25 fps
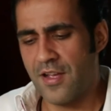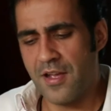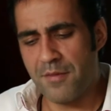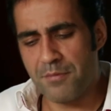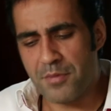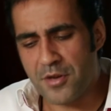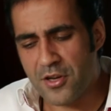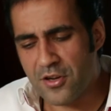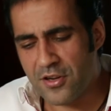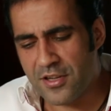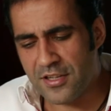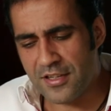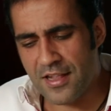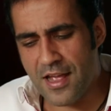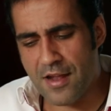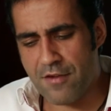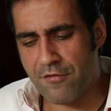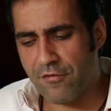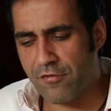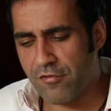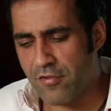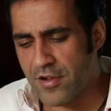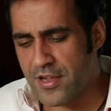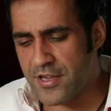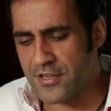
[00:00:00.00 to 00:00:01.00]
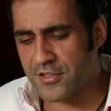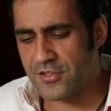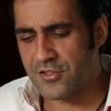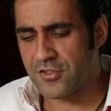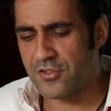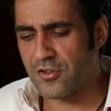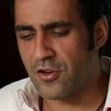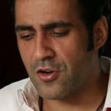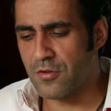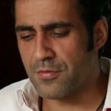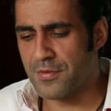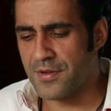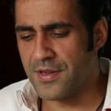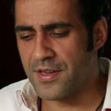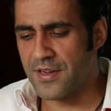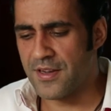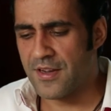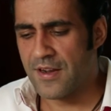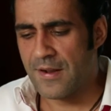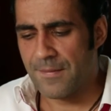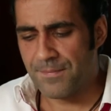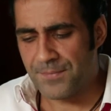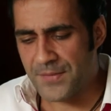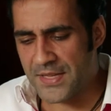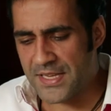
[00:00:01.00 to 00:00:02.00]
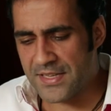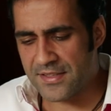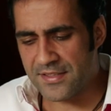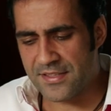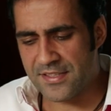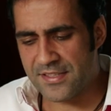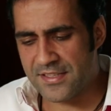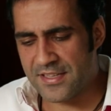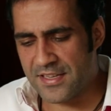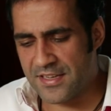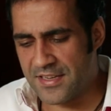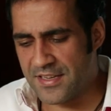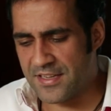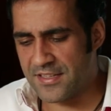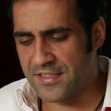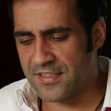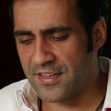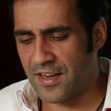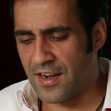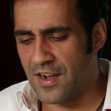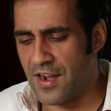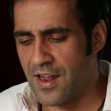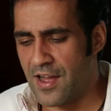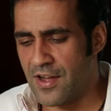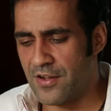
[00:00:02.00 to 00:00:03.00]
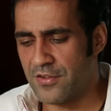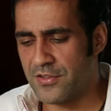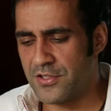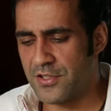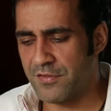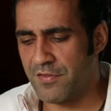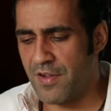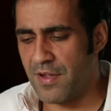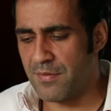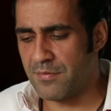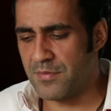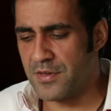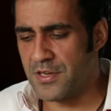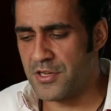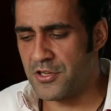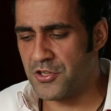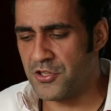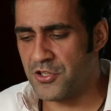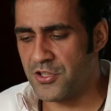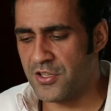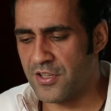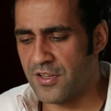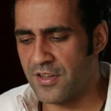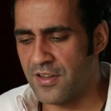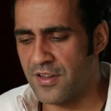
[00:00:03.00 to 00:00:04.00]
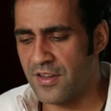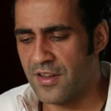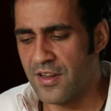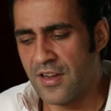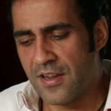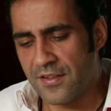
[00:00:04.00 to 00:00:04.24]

But look at that phrase, Toby the insidious clouds of amnesia.